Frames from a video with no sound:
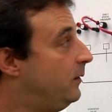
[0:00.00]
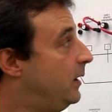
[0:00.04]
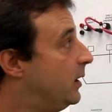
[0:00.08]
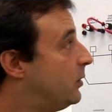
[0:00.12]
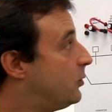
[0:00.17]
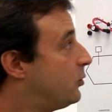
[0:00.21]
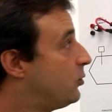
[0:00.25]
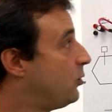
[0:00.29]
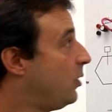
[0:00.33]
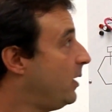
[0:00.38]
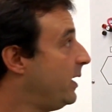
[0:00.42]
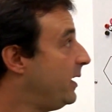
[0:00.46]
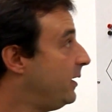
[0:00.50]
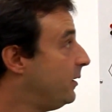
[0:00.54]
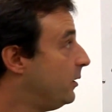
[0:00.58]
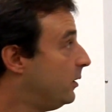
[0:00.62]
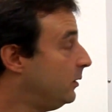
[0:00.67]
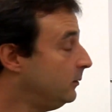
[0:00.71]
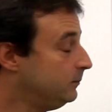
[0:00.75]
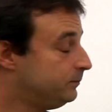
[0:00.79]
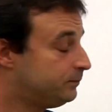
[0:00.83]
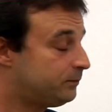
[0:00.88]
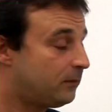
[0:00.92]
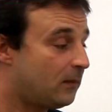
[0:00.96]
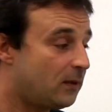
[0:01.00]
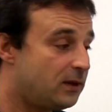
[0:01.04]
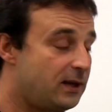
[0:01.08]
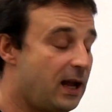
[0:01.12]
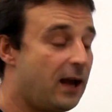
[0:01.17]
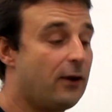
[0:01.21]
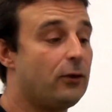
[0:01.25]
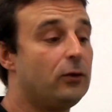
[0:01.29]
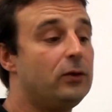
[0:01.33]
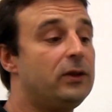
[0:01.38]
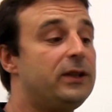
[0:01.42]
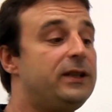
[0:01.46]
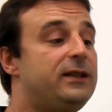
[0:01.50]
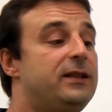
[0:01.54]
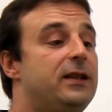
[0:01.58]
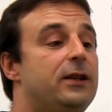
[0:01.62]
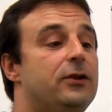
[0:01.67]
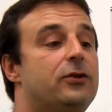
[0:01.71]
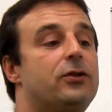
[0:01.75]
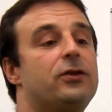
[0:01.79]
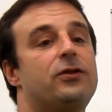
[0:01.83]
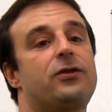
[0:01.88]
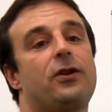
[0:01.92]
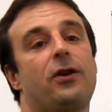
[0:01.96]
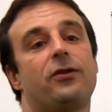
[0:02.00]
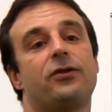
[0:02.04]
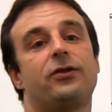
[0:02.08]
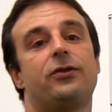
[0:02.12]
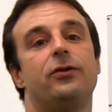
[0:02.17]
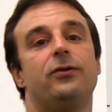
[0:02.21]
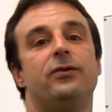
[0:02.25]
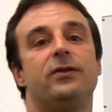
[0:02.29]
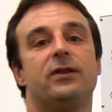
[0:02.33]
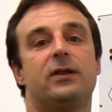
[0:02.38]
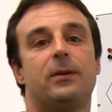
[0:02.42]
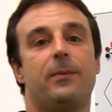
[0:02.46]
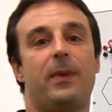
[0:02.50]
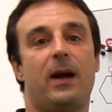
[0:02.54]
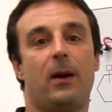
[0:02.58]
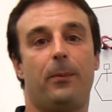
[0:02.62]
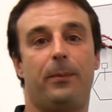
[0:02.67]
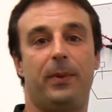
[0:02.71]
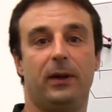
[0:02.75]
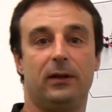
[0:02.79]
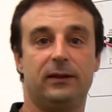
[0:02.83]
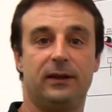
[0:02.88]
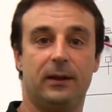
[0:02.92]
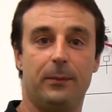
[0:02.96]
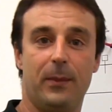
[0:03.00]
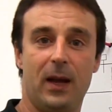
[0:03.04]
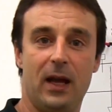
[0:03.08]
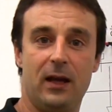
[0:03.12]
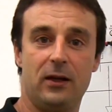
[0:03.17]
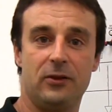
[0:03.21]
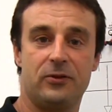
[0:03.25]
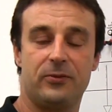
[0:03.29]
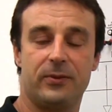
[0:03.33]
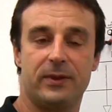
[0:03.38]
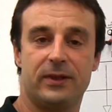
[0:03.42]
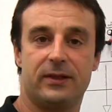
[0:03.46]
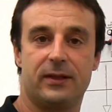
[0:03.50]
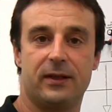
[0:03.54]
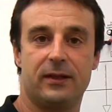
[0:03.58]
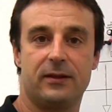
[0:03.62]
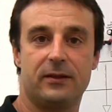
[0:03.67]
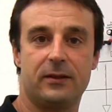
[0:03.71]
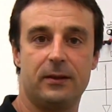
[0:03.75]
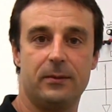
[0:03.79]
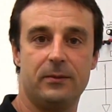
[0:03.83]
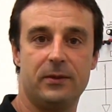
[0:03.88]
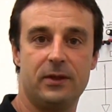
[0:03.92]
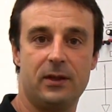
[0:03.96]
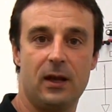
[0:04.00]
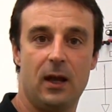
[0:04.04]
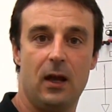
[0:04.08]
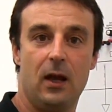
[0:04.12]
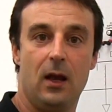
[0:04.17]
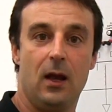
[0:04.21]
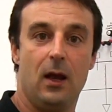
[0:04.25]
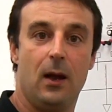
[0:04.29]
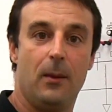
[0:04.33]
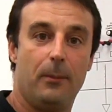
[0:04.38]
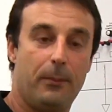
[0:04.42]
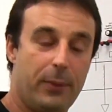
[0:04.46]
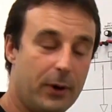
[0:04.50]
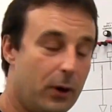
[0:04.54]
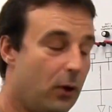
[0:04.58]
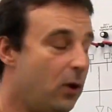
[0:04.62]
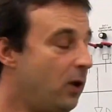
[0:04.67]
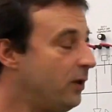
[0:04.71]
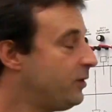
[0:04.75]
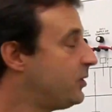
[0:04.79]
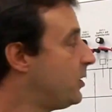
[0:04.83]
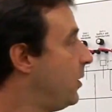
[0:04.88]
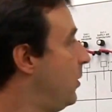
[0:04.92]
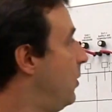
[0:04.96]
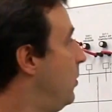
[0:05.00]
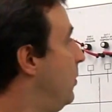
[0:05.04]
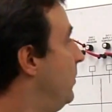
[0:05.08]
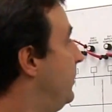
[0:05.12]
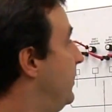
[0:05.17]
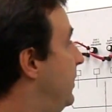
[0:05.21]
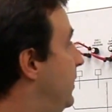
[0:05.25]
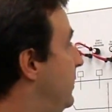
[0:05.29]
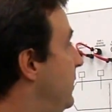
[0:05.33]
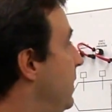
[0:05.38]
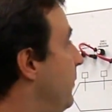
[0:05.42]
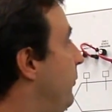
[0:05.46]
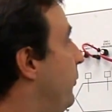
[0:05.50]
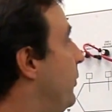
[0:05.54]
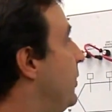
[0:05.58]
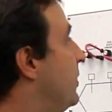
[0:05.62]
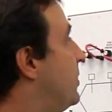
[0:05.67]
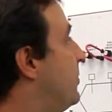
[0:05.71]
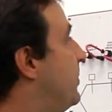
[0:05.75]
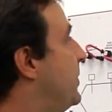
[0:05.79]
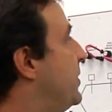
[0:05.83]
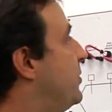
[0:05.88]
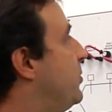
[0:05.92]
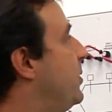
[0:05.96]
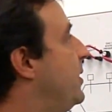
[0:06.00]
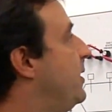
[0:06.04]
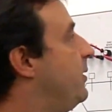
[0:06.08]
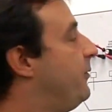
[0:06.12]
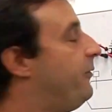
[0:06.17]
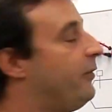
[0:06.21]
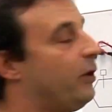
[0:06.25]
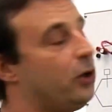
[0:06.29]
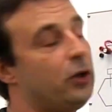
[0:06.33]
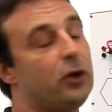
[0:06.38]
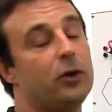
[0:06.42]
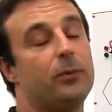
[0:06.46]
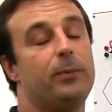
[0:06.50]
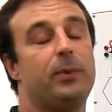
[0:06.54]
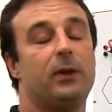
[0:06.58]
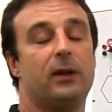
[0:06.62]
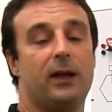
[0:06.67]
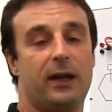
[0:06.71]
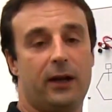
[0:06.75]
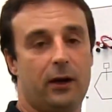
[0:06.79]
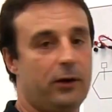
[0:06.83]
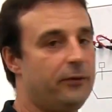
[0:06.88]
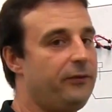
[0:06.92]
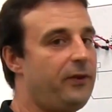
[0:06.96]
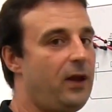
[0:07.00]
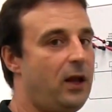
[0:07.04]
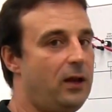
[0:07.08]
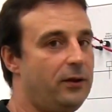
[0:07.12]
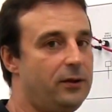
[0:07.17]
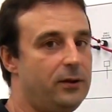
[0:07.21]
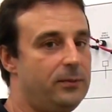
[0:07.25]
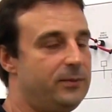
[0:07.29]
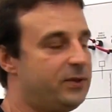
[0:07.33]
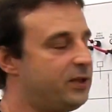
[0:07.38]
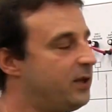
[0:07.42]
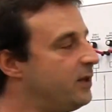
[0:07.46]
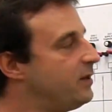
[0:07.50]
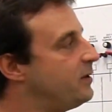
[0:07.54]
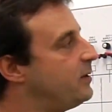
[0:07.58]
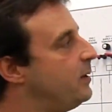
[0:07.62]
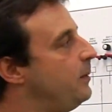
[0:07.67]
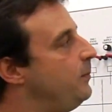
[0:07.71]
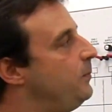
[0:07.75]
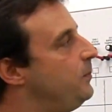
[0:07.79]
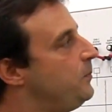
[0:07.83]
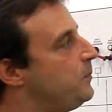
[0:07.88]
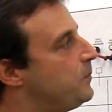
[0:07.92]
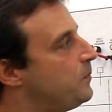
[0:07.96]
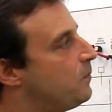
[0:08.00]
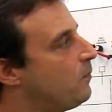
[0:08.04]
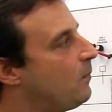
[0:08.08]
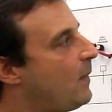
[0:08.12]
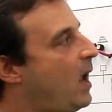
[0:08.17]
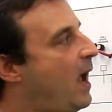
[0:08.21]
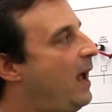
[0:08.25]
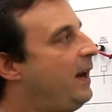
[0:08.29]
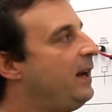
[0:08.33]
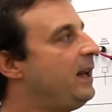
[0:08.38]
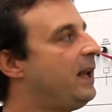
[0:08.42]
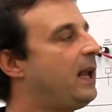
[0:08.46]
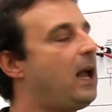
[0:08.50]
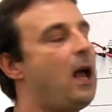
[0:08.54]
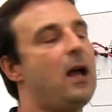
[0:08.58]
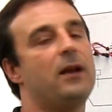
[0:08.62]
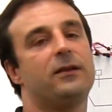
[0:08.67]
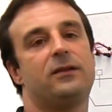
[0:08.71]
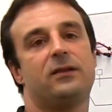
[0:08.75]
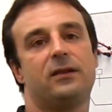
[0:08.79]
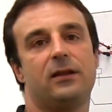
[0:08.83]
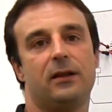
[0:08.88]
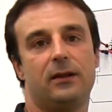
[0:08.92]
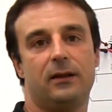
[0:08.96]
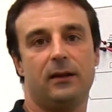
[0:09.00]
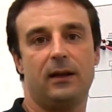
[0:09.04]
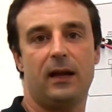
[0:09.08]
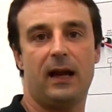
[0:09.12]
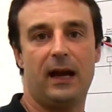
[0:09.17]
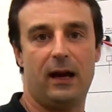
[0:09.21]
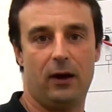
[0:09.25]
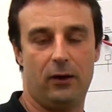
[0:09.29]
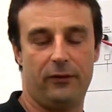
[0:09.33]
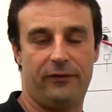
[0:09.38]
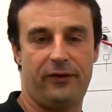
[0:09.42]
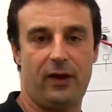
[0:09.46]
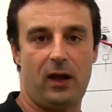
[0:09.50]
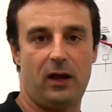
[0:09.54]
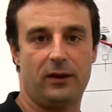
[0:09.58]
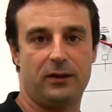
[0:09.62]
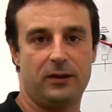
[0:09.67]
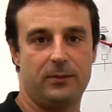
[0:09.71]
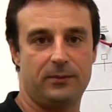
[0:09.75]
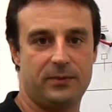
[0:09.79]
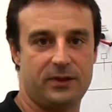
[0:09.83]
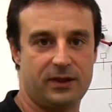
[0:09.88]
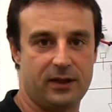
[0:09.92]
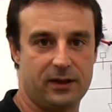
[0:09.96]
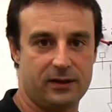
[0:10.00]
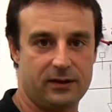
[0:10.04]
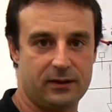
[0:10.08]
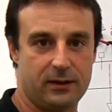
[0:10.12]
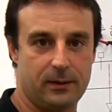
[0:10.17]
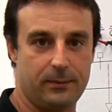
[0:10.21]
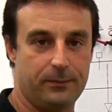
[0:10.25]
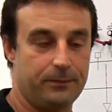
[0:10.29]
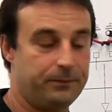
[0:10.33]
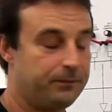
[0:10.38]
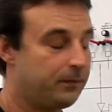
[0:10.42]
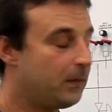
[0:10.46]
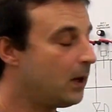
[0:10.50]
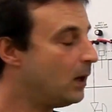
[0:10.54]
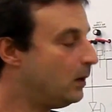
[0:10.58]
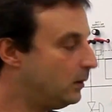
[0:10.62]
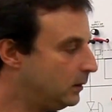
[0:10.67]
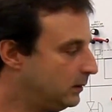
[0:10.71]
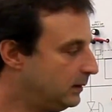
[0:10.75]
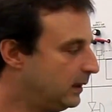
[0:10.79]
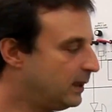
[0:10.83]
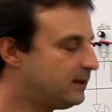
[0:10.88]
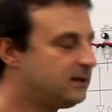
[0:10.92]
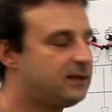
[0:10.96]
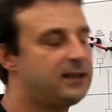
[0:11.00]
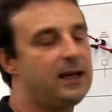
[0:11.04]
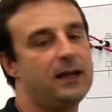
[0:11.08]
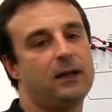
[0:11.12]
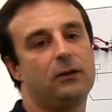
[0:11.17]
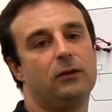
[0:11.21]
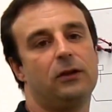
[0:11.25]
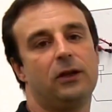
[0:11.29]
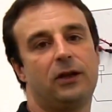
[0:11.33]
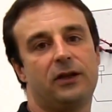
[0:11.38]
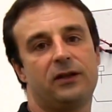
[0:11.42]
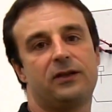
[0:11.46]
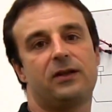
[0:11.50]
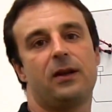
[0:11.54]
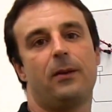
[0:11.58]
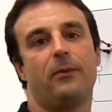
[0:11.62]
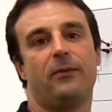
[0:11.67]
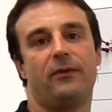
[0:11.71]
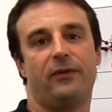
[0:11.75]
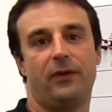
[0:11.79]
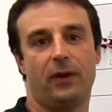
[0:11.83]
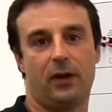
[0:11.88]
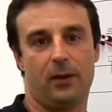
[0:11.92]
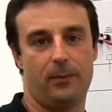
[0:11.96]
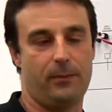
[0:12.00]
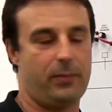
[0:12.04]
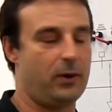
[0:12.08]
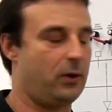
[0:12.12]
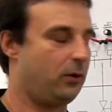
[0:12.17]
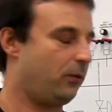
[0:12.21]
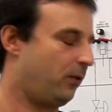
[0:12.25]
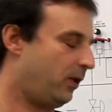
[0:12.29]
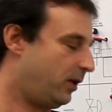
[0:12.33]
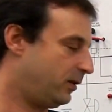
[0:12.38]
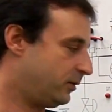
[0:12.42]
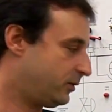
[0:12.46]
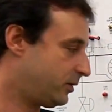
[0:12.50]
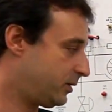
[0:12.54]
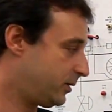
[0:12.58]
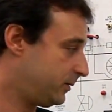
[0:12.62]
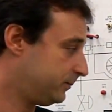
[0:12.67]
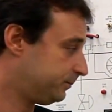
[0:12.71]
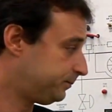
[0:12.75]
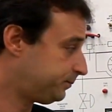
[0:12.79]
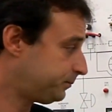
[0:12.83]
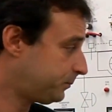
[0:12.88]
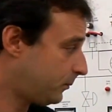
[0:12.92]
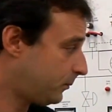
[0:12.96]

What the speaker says: This trainer not only teaches our students about building management systems, but also the difference between a variable air volume system and a constant air volume system. Let's take a look at some of the components.